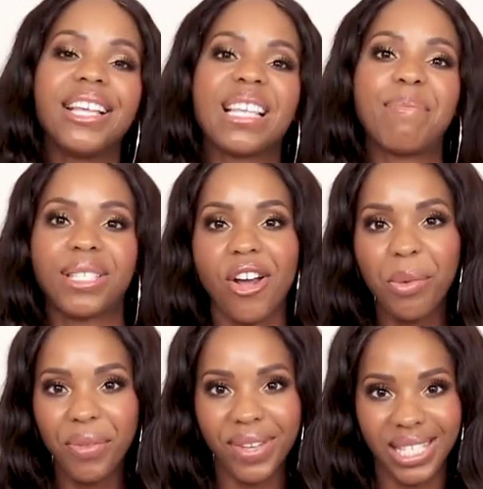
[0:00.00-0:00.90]
So I'm
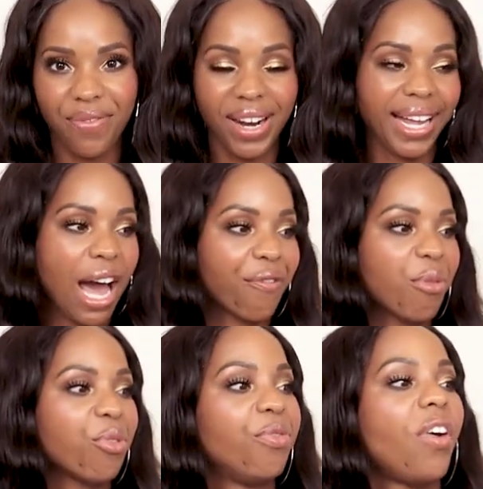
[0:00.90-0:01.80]
starting with the stuff that I got
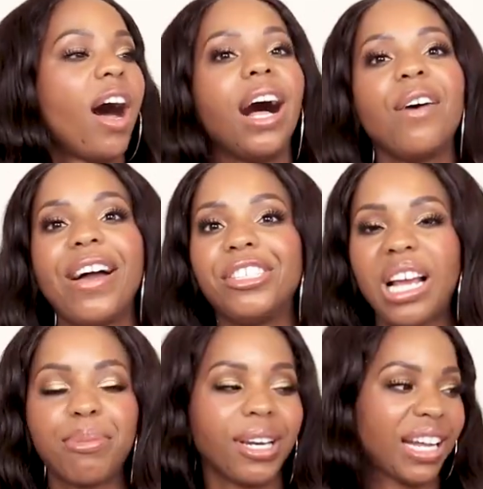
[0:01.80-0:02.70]
from Revolve. I
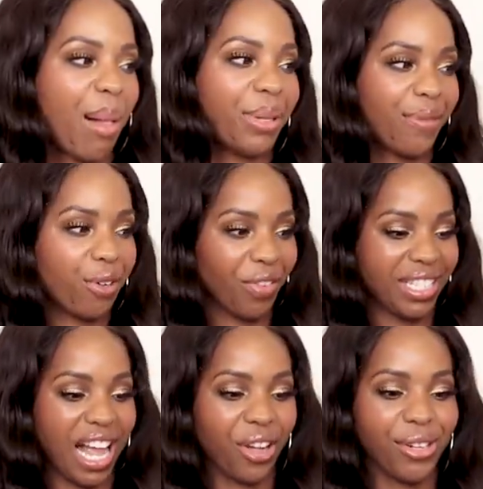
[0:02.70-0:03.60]
shopped at a couple of different
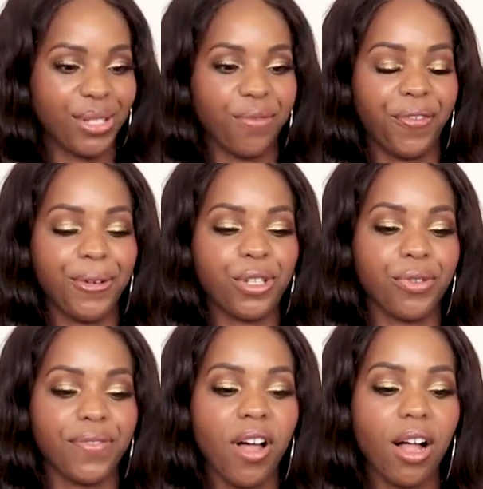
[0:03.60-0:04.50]
retailers. So first
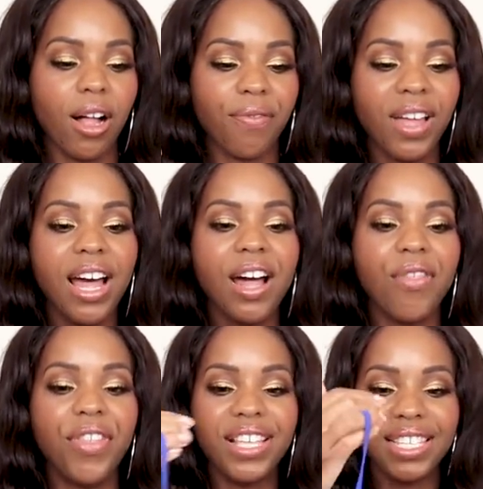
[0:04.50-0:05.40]
Revolve,
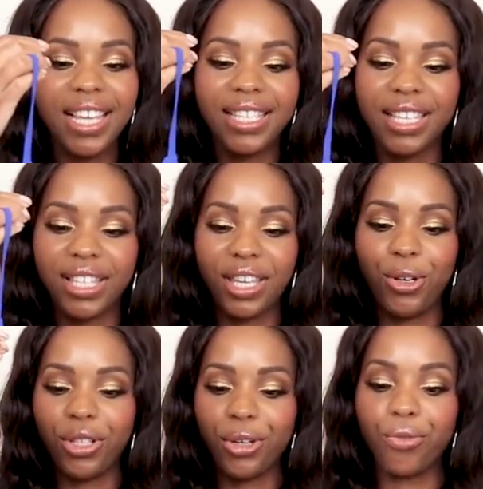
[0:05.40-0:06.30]
this is this
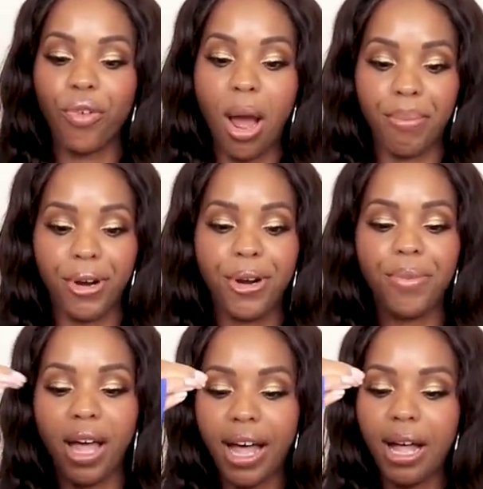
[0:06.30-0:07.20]
cute little
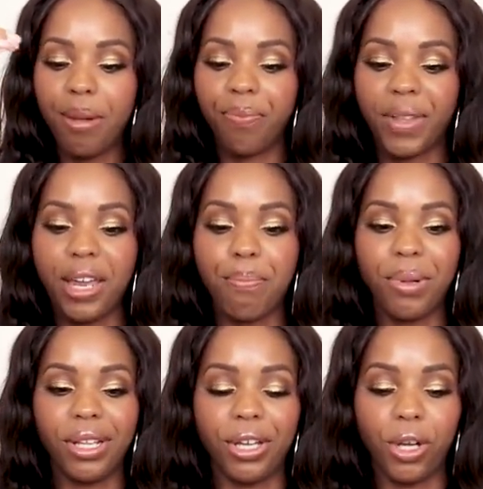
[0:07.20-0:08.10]
romper in
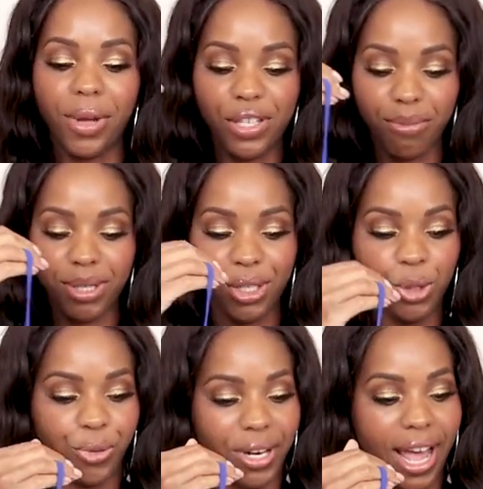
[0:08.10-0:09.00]
blue. It's from
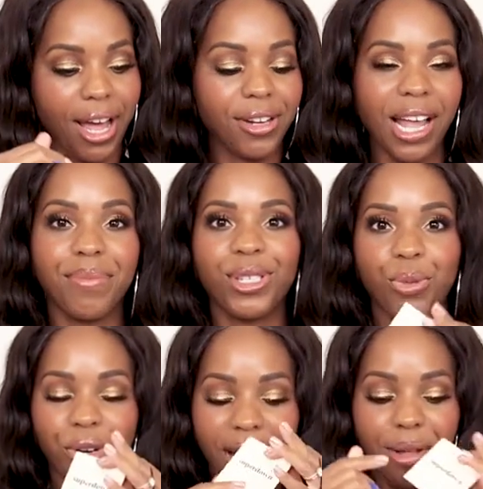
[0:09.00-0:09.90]
Superdown, yep,
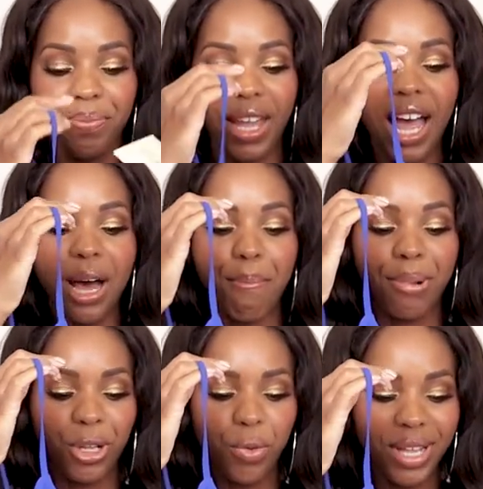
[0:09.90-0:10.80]
Superdown.
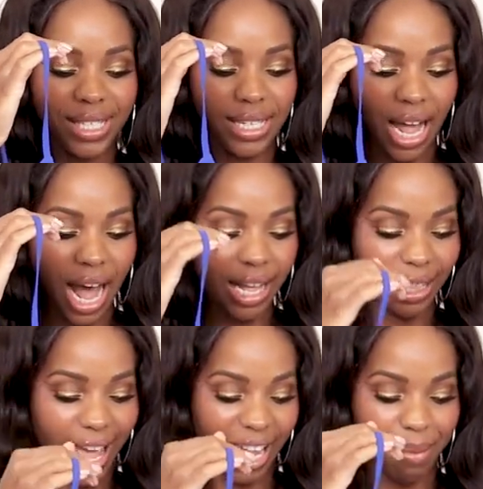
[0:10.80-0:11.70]
Blue, it's
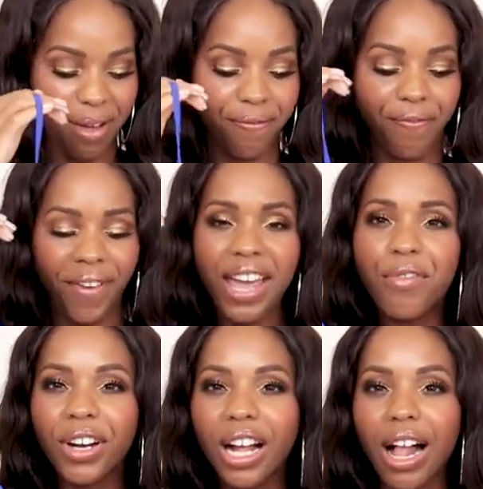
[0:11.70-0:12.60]
not like my
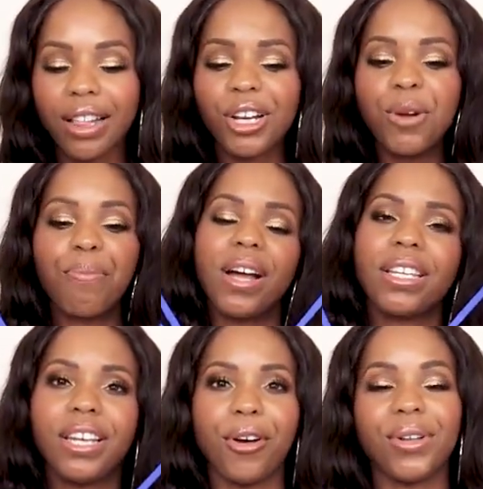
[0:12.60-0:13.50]
favorite color,
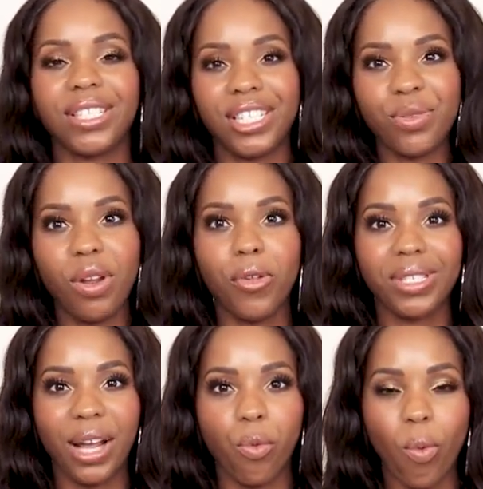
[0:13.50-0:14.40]
but you know, it's just one of those like